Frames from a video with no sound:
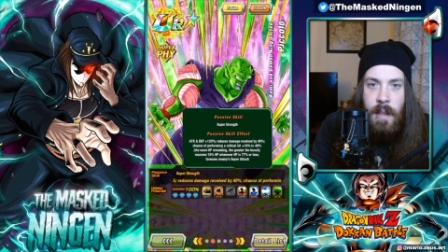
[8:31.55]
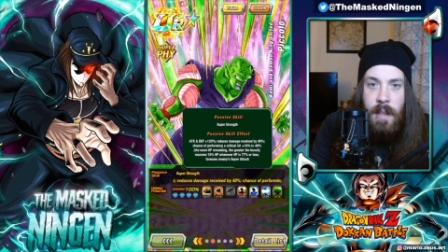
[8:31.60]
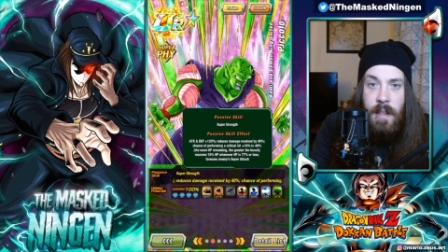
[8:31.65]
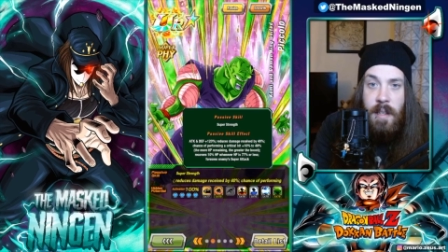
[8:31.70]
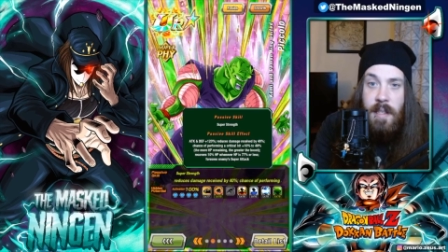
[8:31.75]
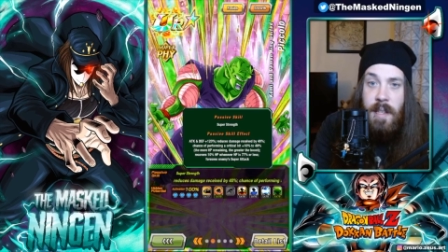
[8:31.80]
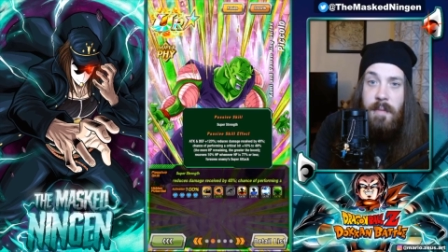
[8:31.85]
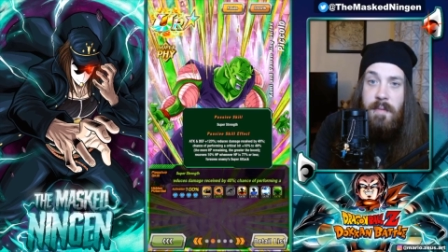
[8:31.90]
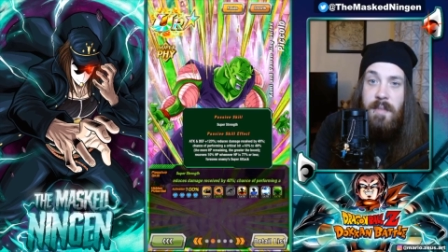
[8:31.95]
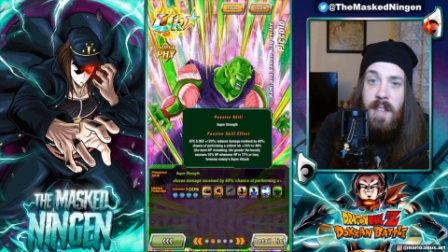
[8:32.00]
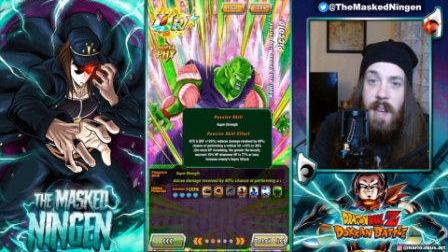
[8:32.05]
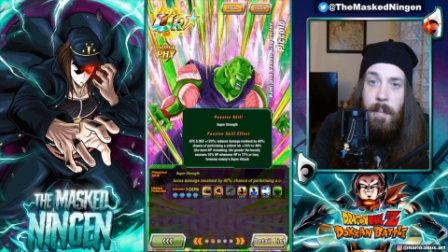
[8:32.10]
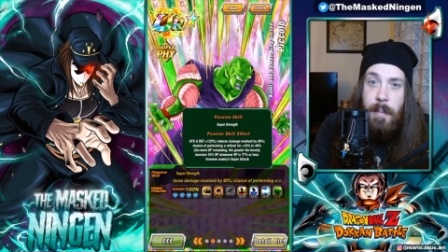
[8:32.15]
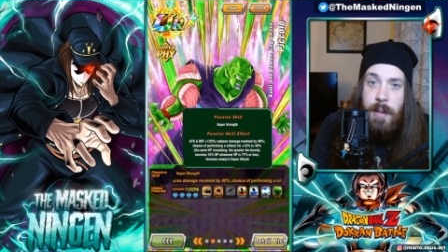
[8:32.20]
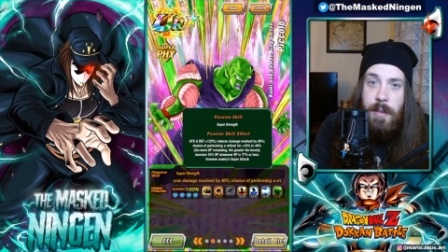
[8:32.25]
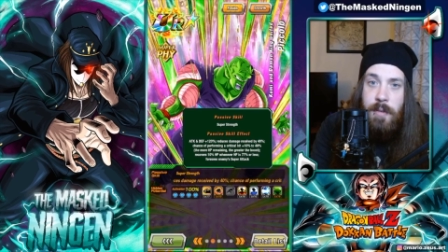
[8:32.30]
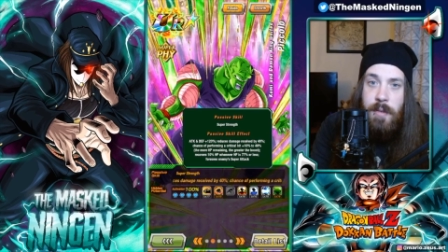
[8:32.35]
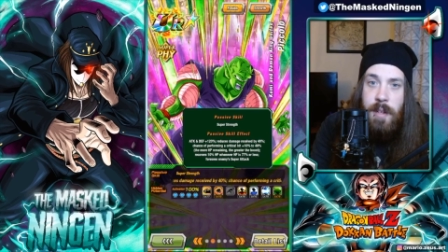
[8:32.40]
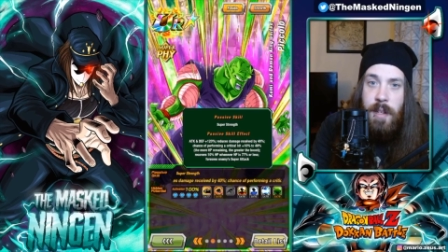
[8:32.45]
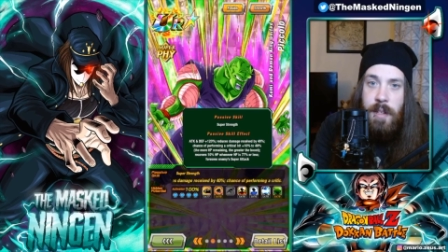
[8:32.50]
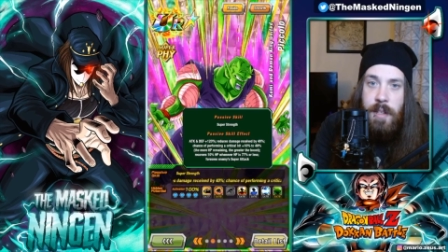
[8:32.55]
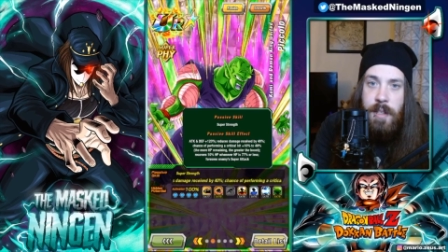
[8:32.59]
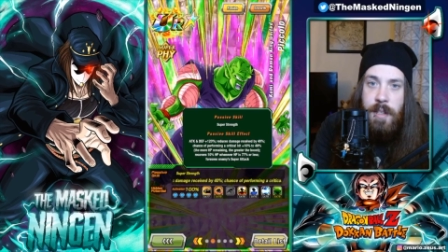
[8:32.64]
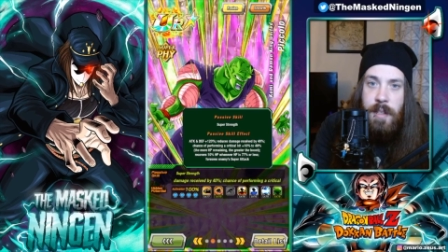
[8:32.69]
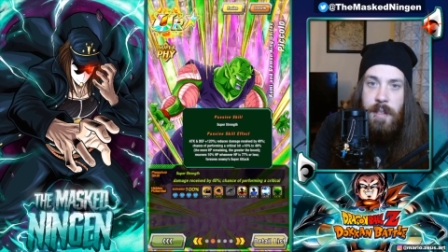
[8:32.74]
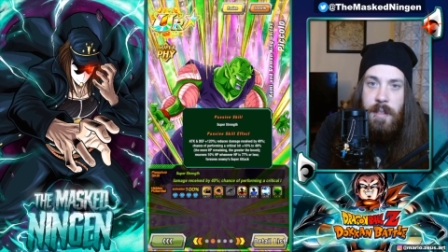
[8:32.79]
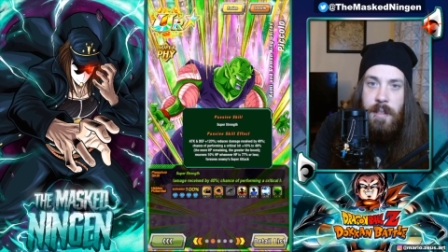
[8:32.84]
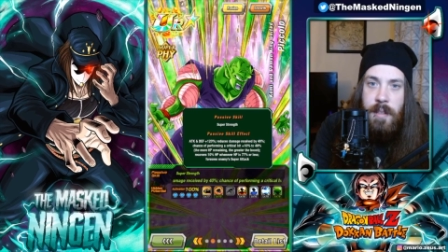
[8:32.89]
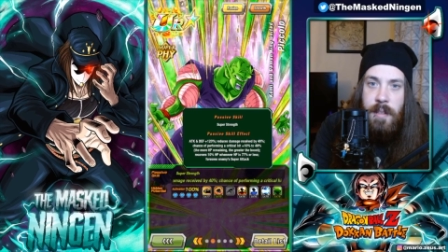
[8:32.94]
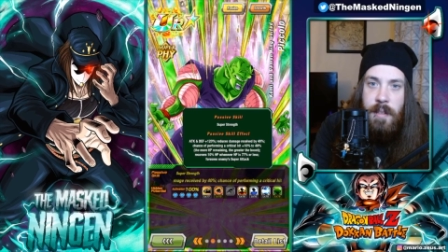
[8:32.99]
Does have damage reduction.
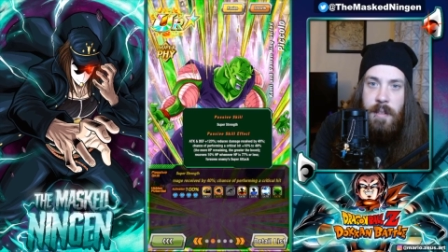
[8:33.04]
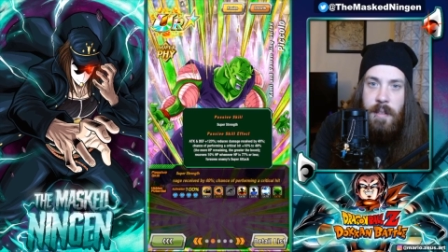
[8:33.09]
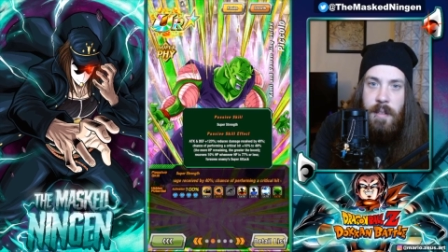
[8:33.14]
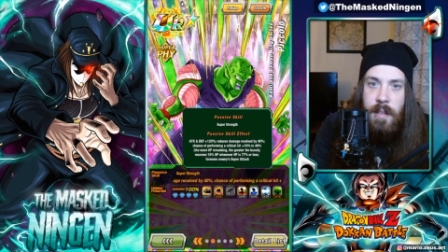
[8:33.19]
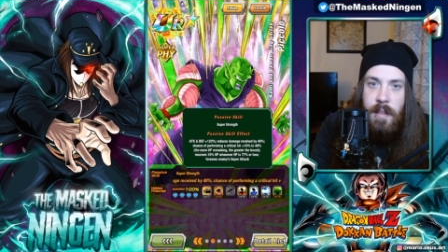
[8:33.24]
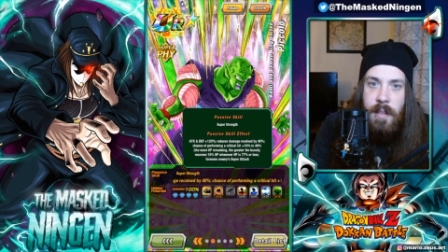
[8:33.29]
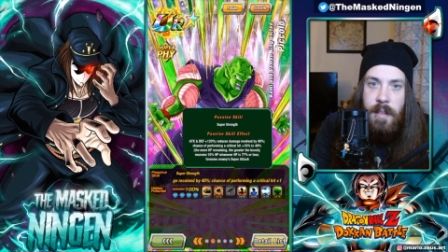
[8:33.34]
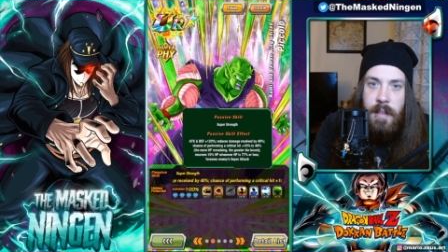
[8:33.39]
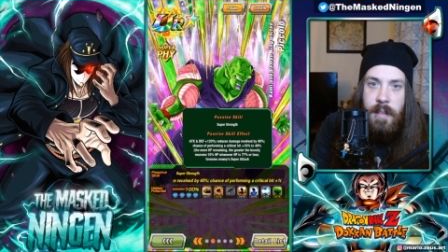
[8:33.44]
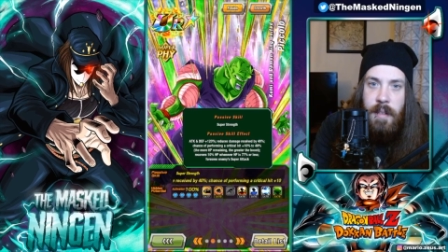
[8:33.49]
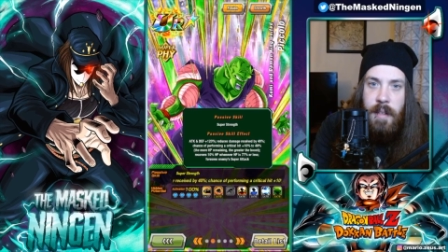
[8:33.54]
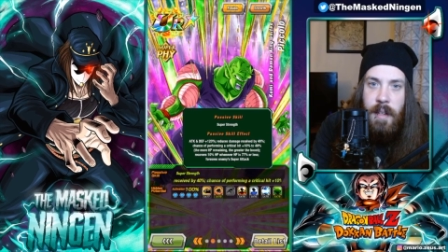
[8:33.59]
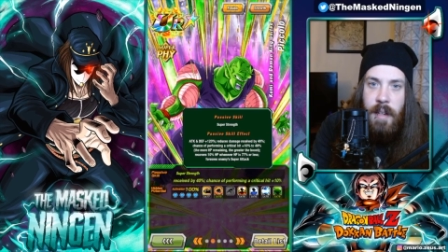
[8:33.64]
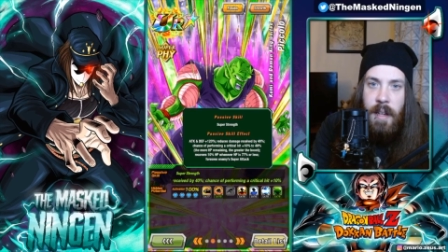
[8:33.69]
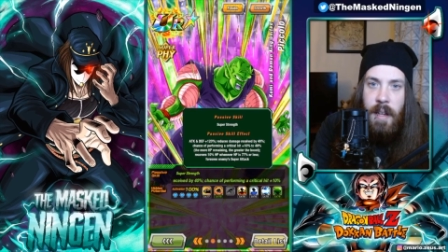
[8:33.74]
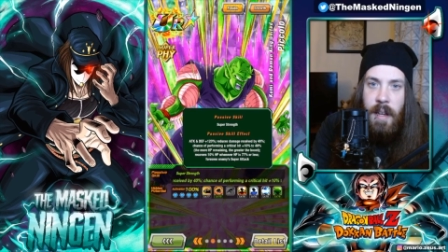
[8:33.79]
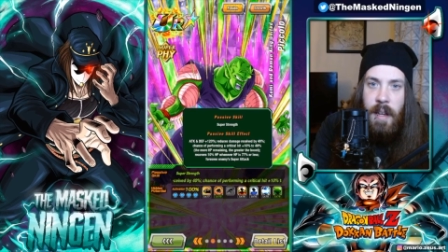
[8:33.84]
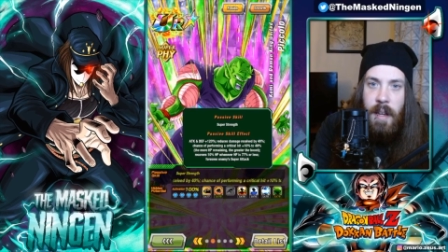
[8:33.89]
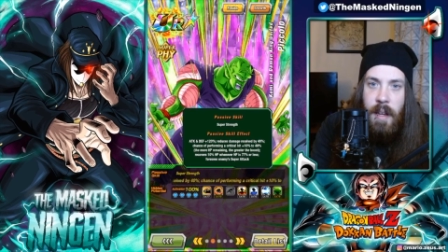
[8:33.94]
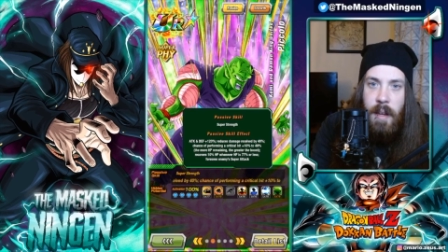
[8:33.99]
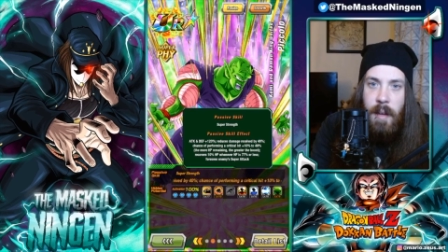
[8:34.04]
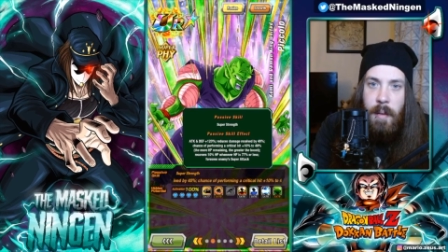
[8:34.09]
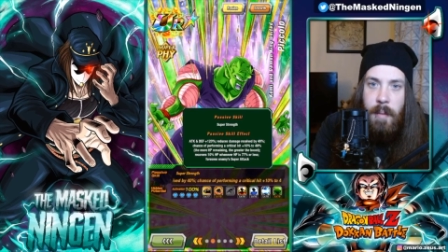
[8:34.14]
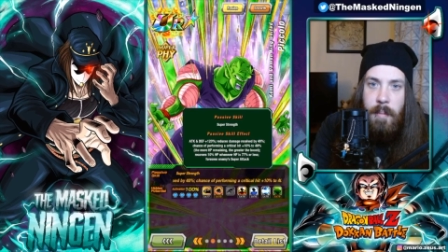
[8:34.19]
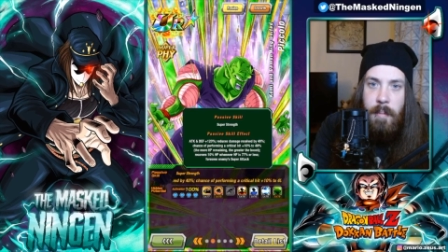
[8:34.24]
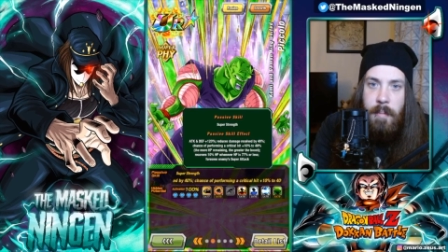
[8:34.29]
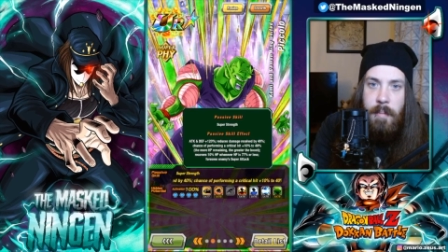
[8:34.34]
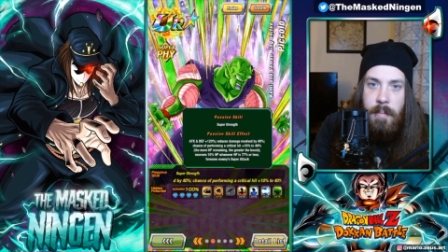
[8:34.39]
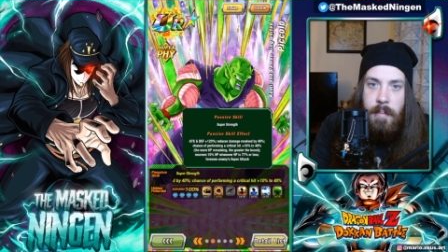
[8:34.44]
Um,